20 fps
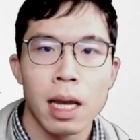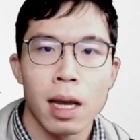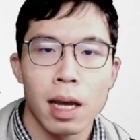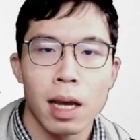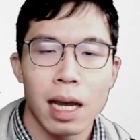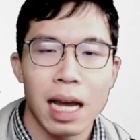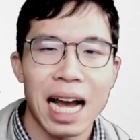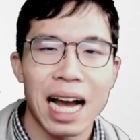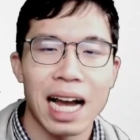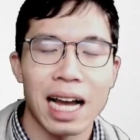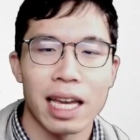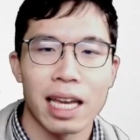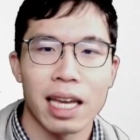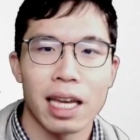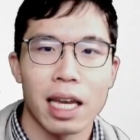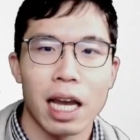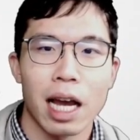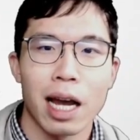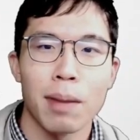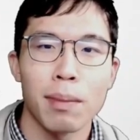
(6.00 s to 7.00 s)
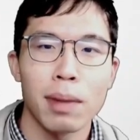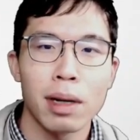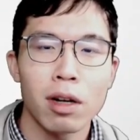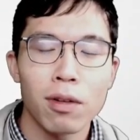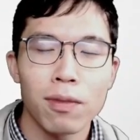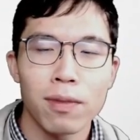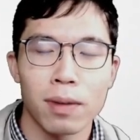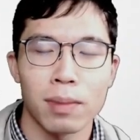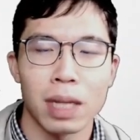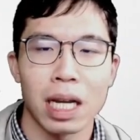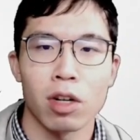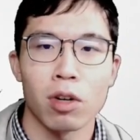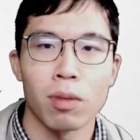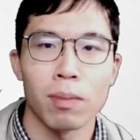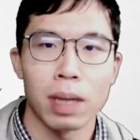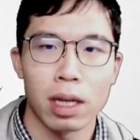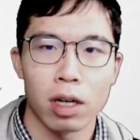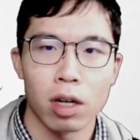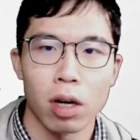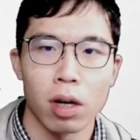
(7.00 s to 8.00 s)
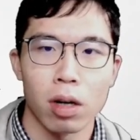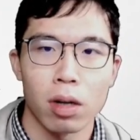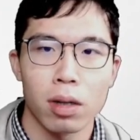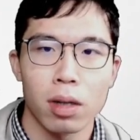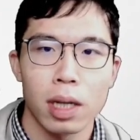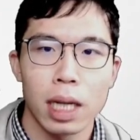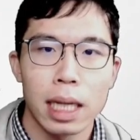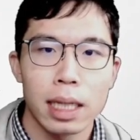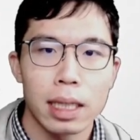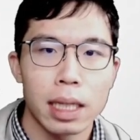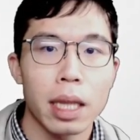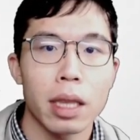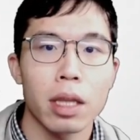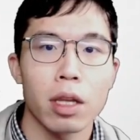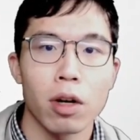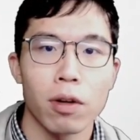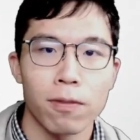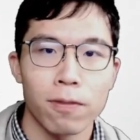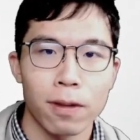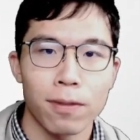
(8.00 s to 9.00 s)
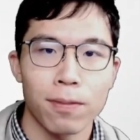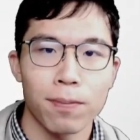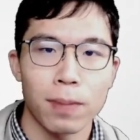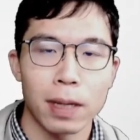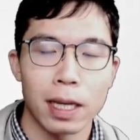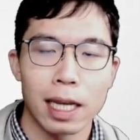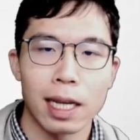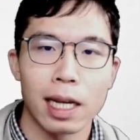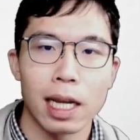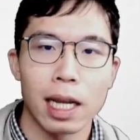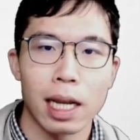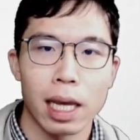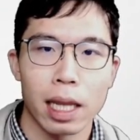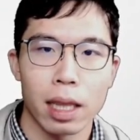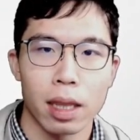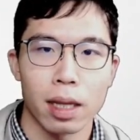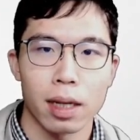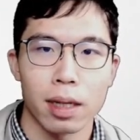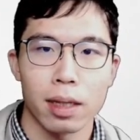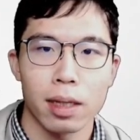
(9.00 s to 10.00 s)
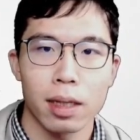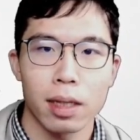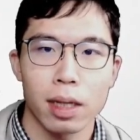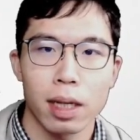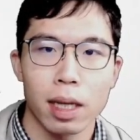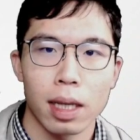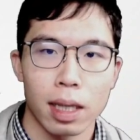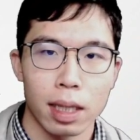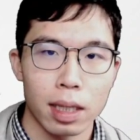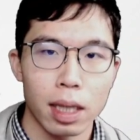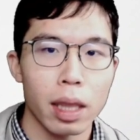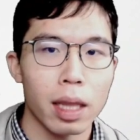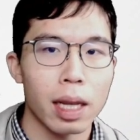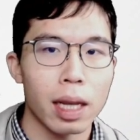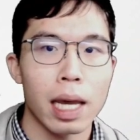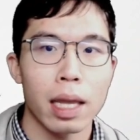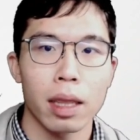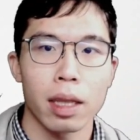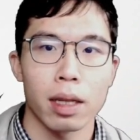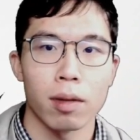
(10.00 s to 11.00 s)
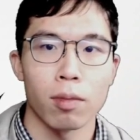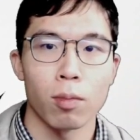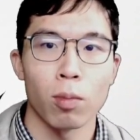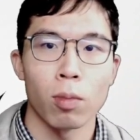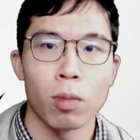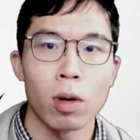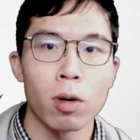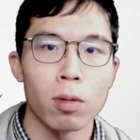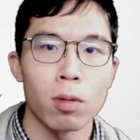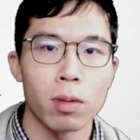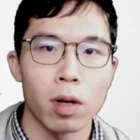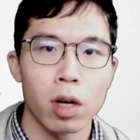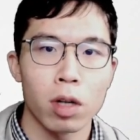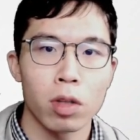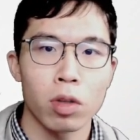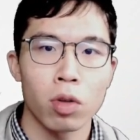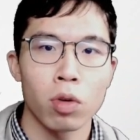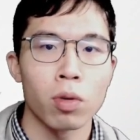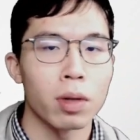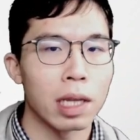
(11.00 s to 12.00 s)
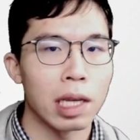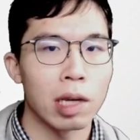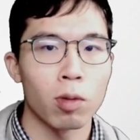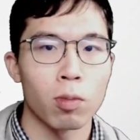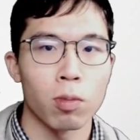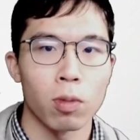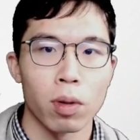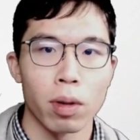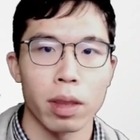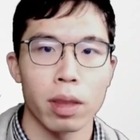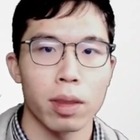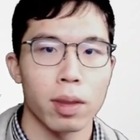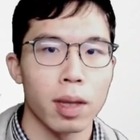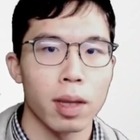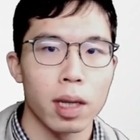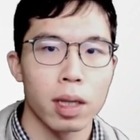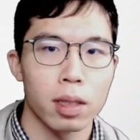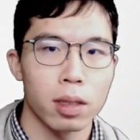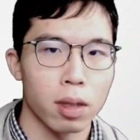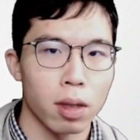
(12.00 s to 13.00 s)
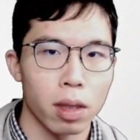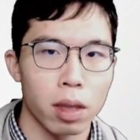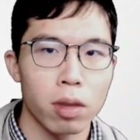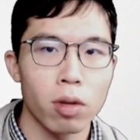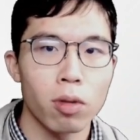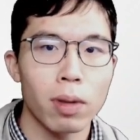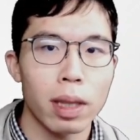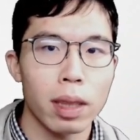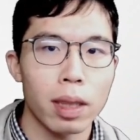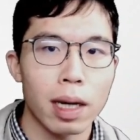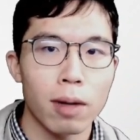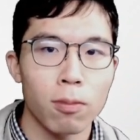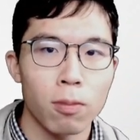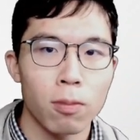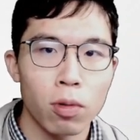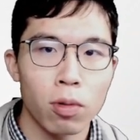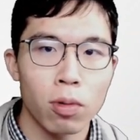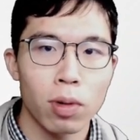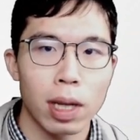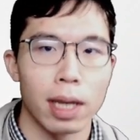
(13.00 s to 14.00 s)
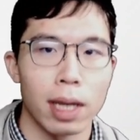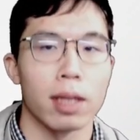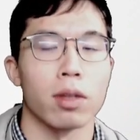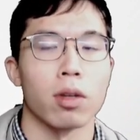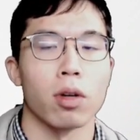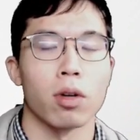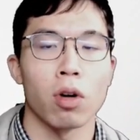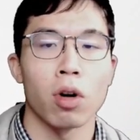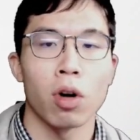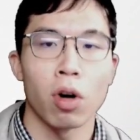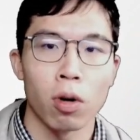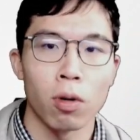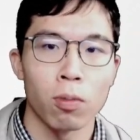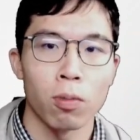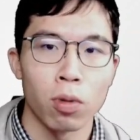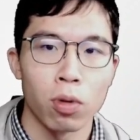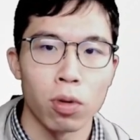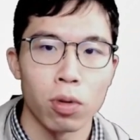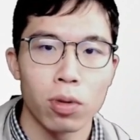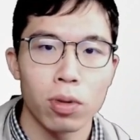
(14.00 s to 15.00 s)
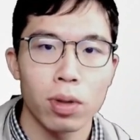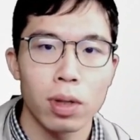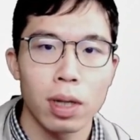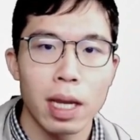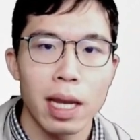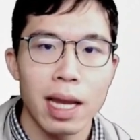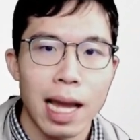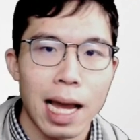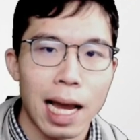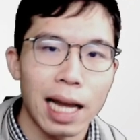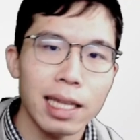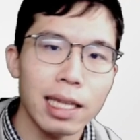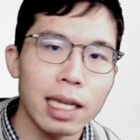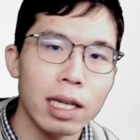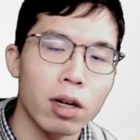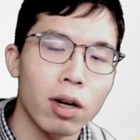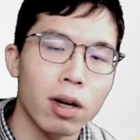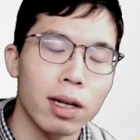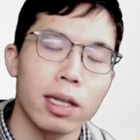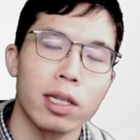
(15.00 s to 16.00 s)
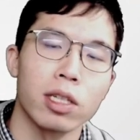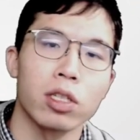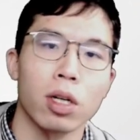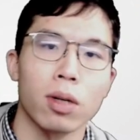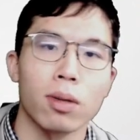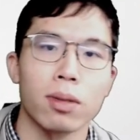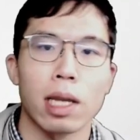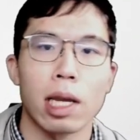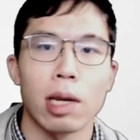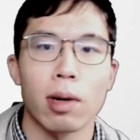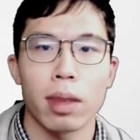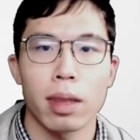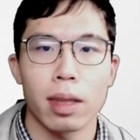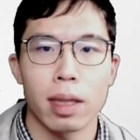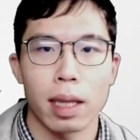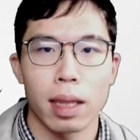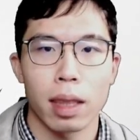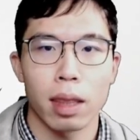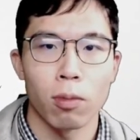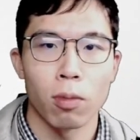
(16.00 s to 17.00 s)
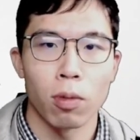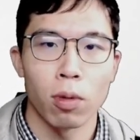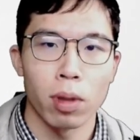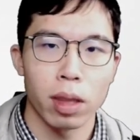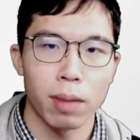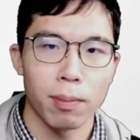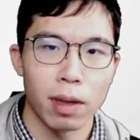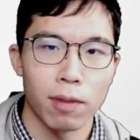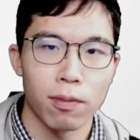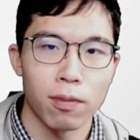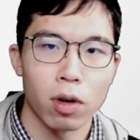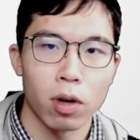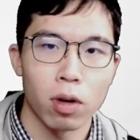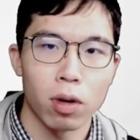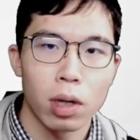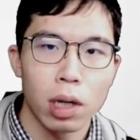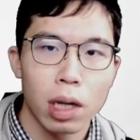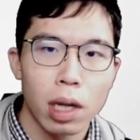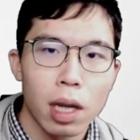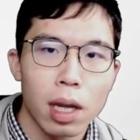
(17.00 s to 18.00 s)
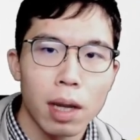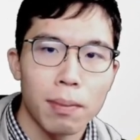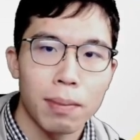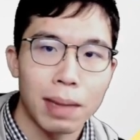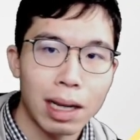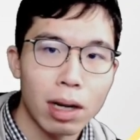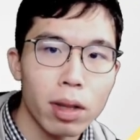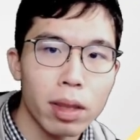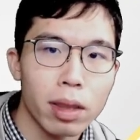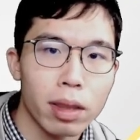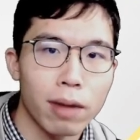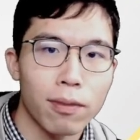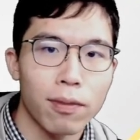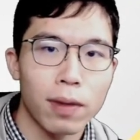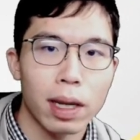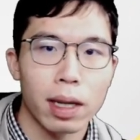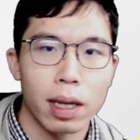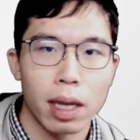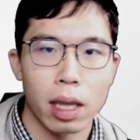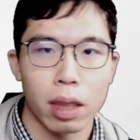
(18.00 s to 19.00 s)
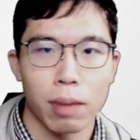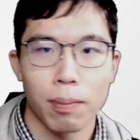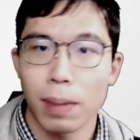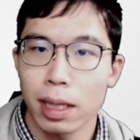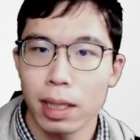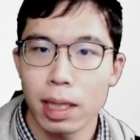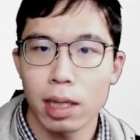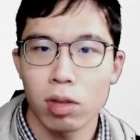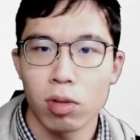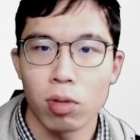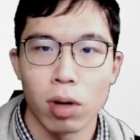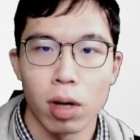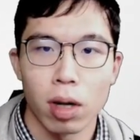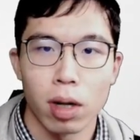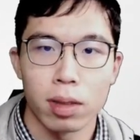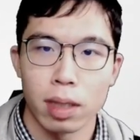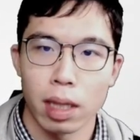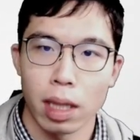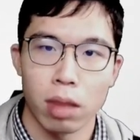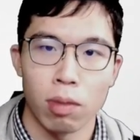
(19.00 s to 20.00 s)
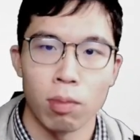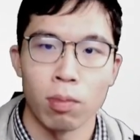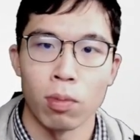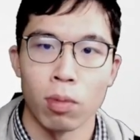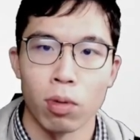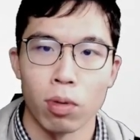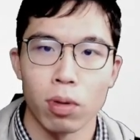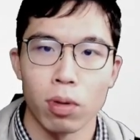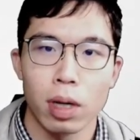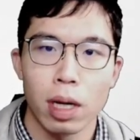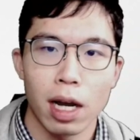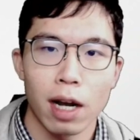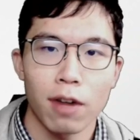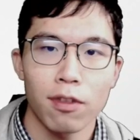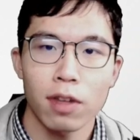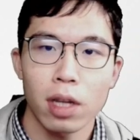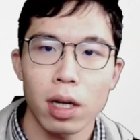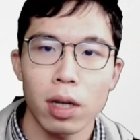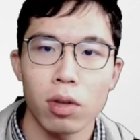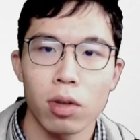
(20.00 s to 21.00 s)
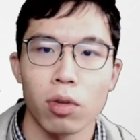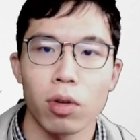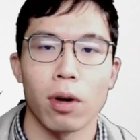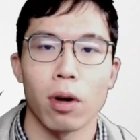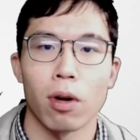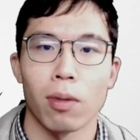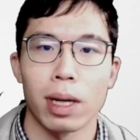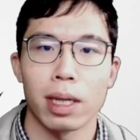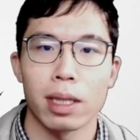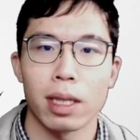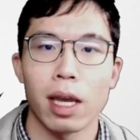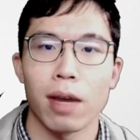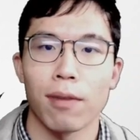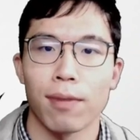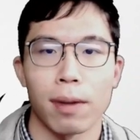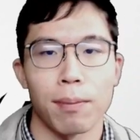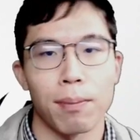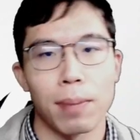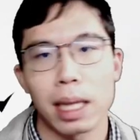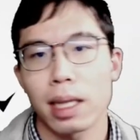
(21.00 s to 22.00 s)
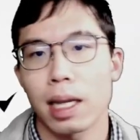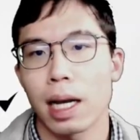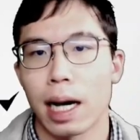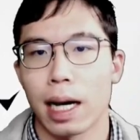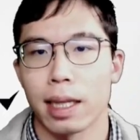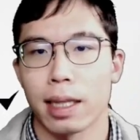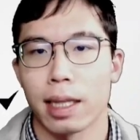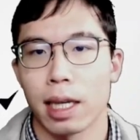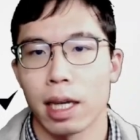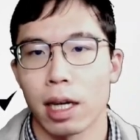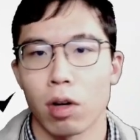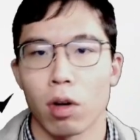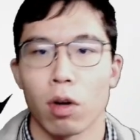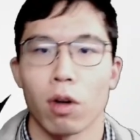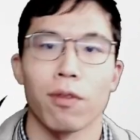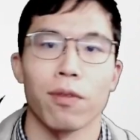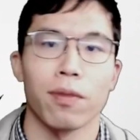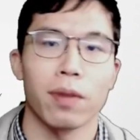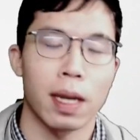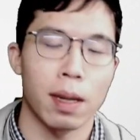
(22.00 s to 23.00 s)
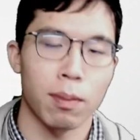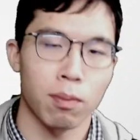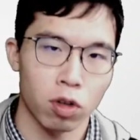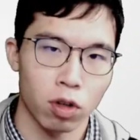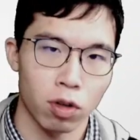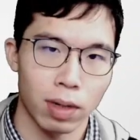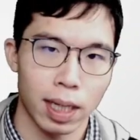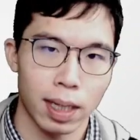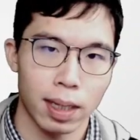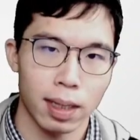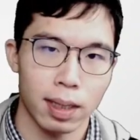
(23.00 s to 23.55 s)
Hi, I'm Michael from TakumiGo. This is the 5th beginner lesson. In this lesson, we will learn two new rules, the suicide rule and the call rule. I did not introduce these rules before, because I think it's better to learn this rule after you already have a better idea of capturing.